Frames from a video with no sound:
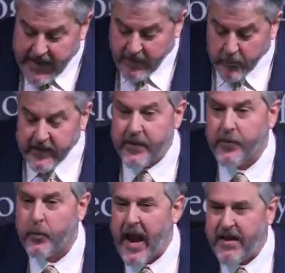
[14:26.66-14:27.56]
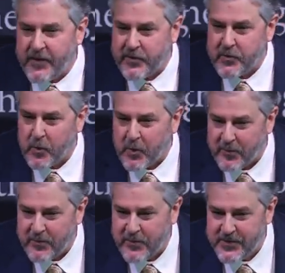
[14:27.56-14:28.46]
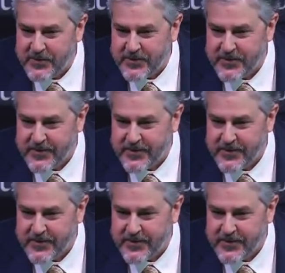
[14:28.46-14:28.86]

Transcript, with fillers: but inwardly, they're ravenous wolves.